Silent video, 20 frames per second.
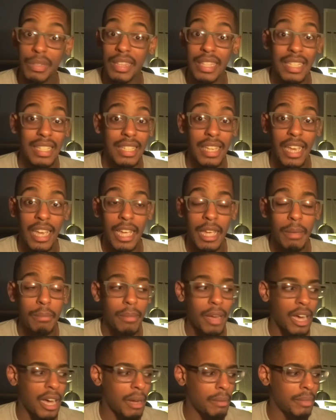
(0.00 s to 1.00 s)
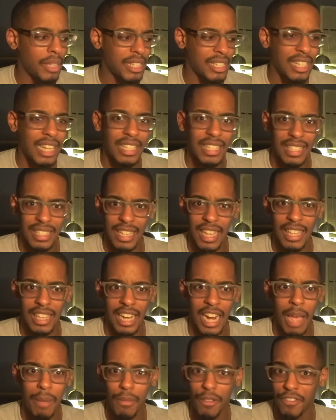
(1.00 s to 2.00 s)
with this game. That's not to say
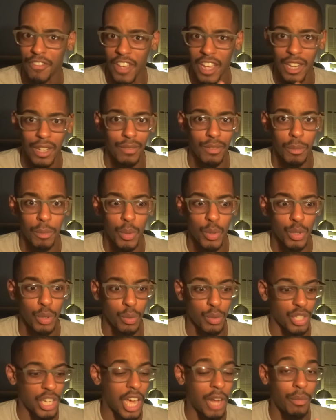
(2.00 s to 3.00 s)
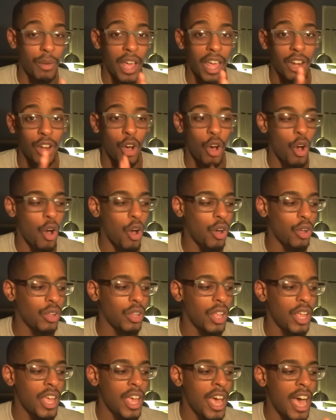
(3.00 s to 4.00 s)
that I am a fan of the Musou genre at
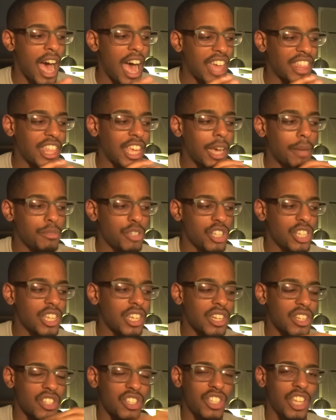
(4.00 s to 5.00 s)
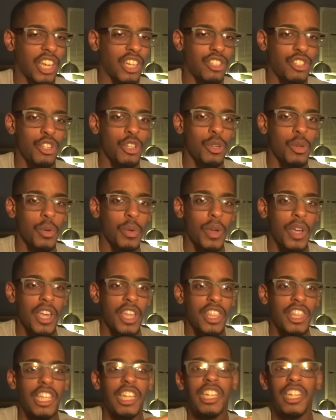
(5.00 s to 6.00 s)
all. I think I'm just gonna stick to
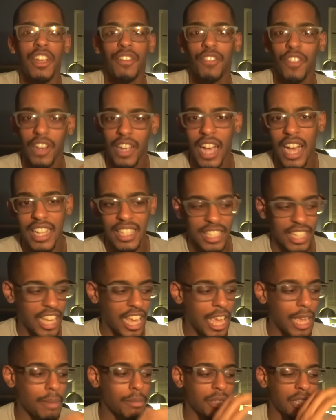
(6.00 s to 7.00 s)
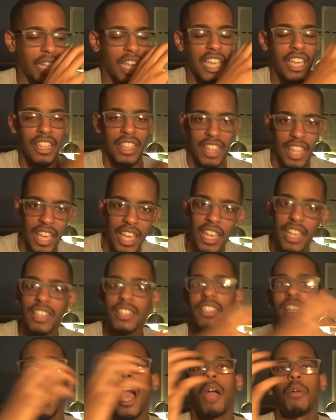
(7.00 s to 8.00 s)
the different kinds of games like
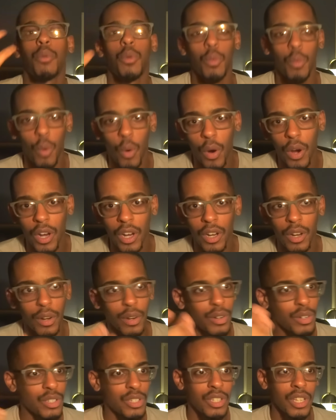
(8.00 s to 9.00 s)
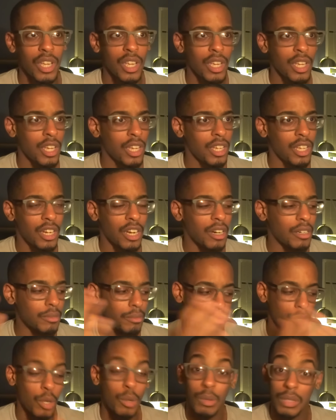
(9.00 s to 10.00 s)
this, Hyrule Warriors, you
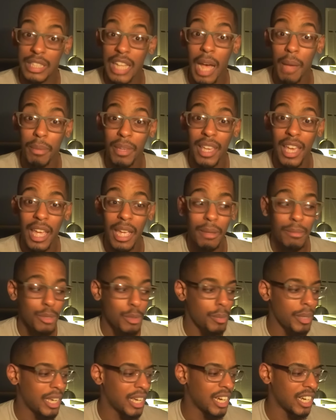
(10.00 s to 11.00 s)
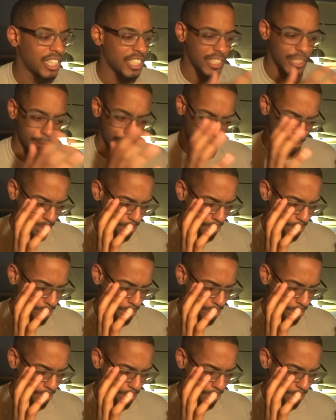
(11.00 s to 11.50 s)
know, those type of games, because,